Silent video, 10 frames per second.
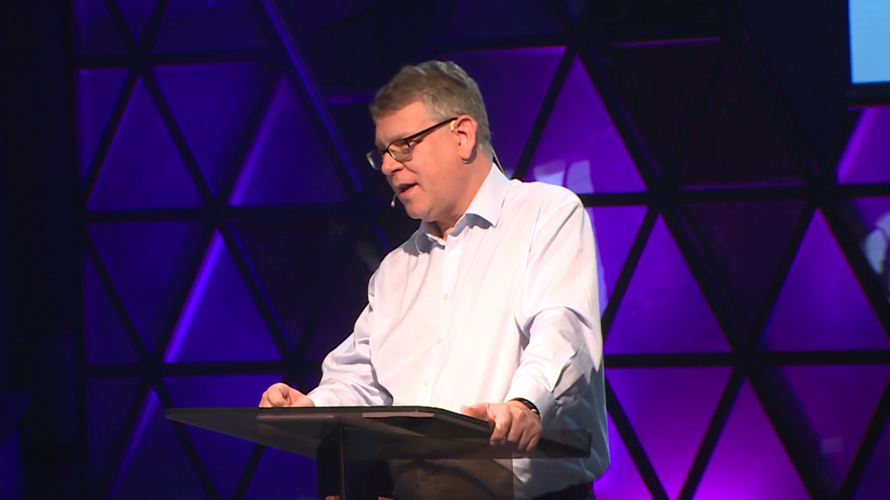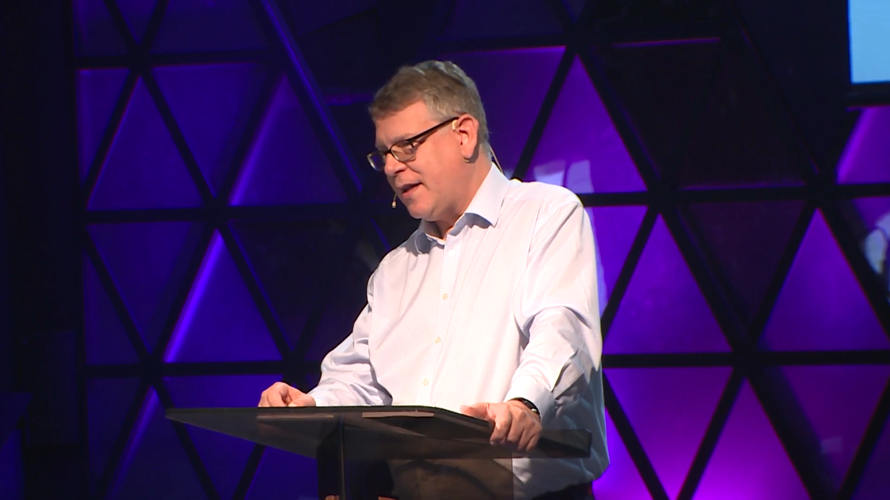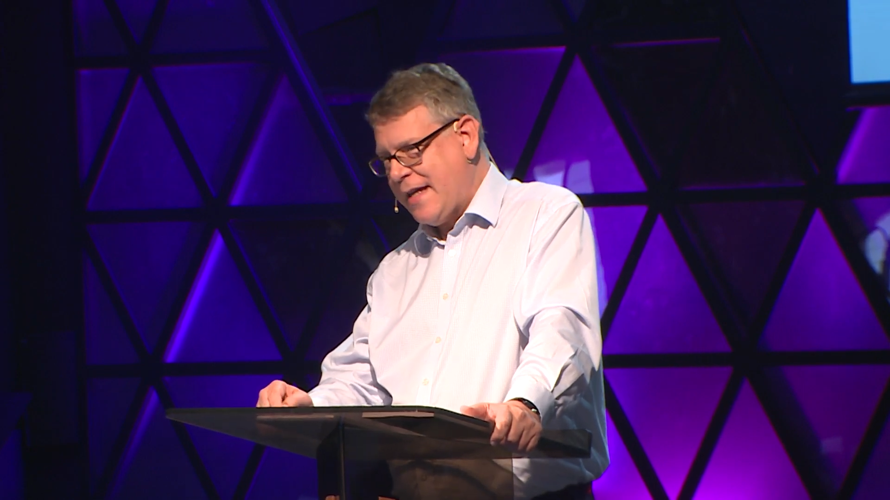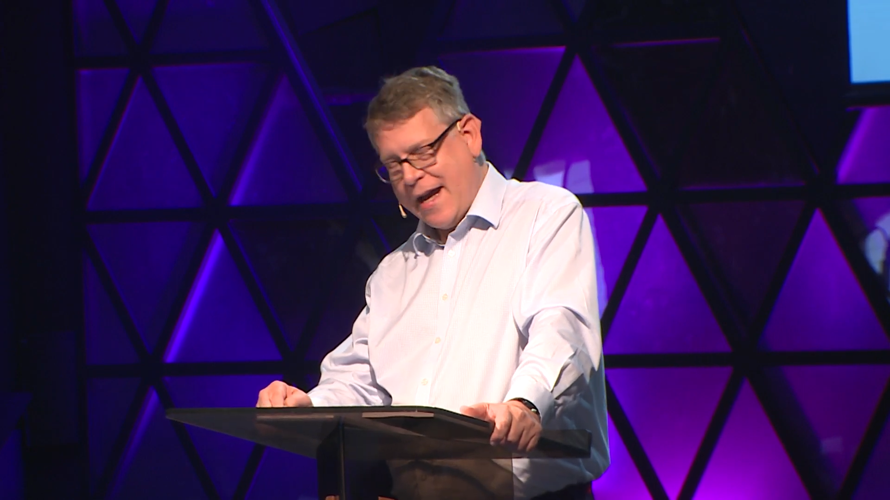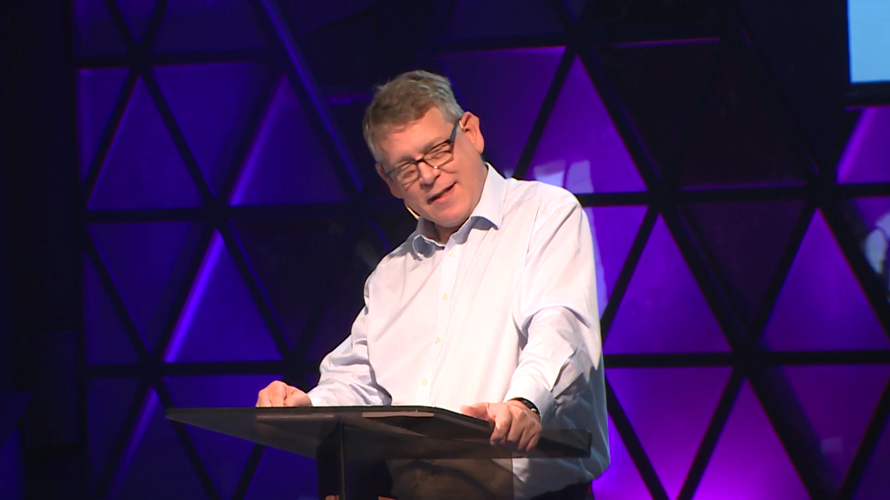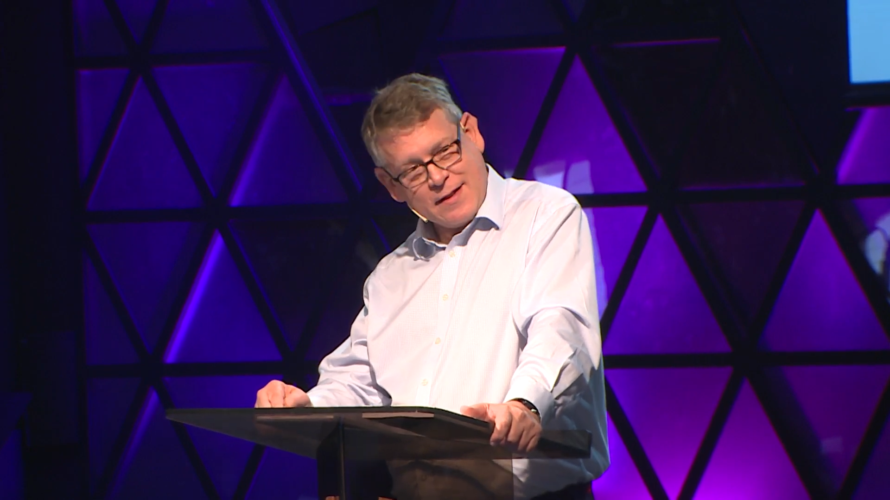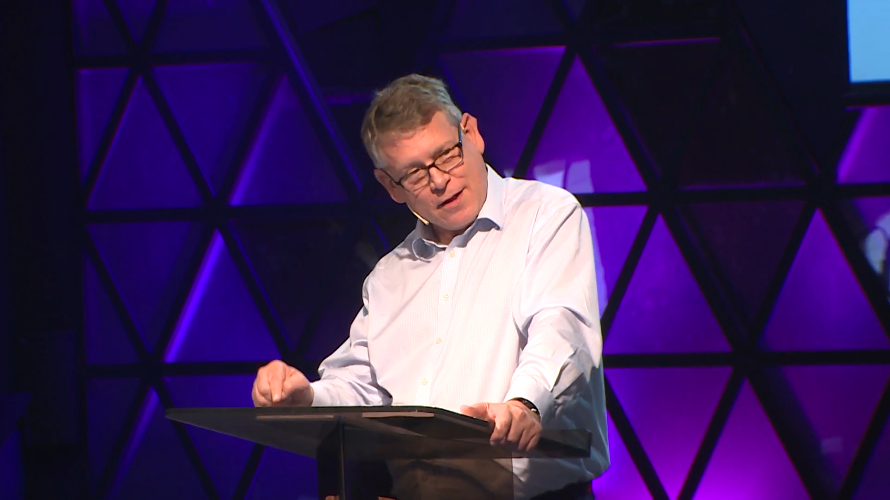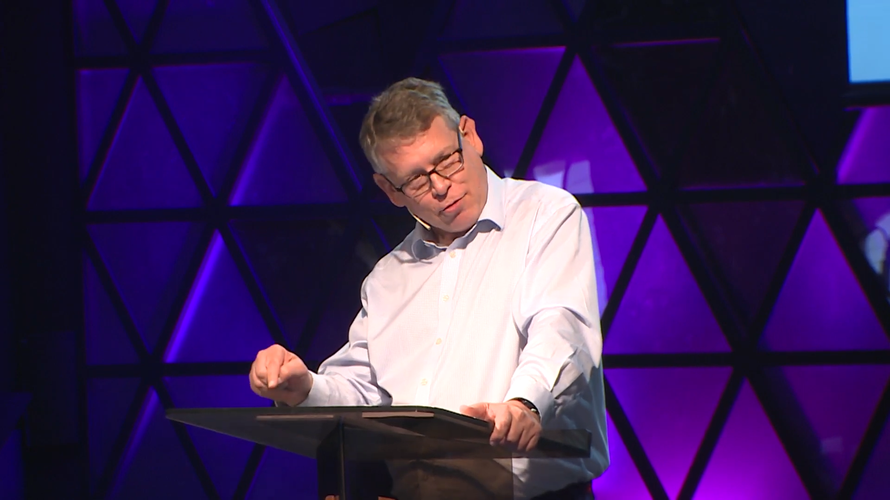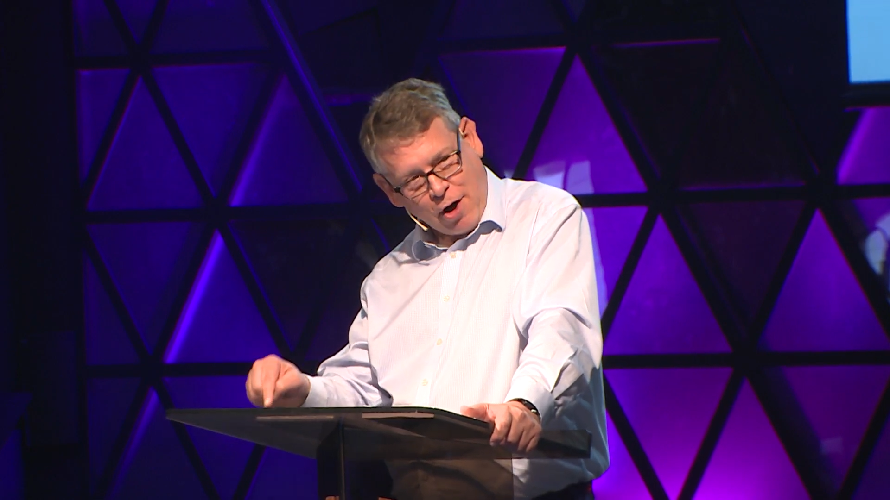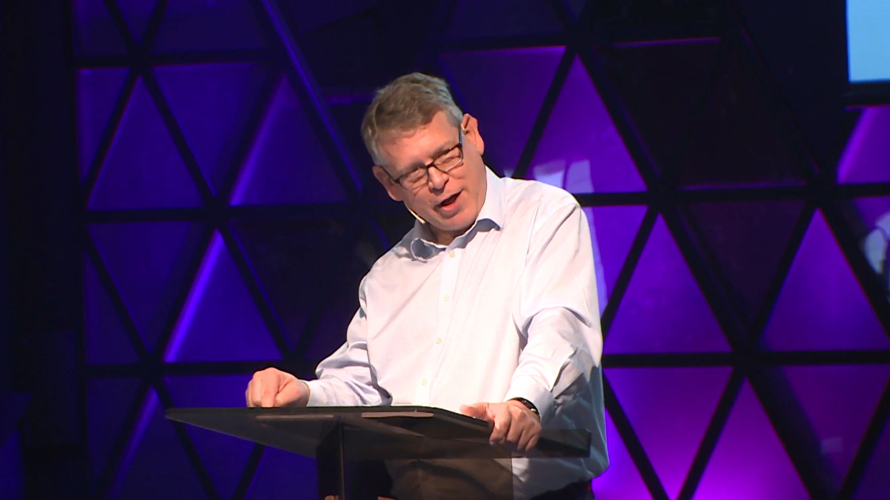yes, the
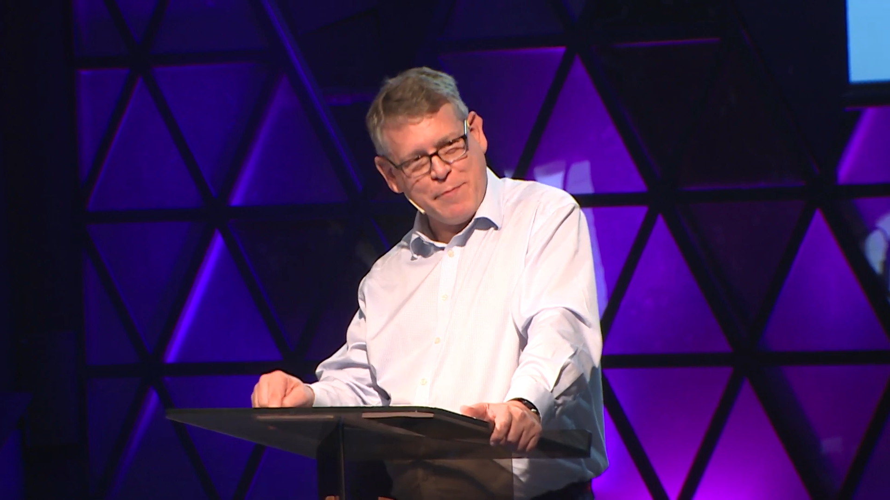Rocky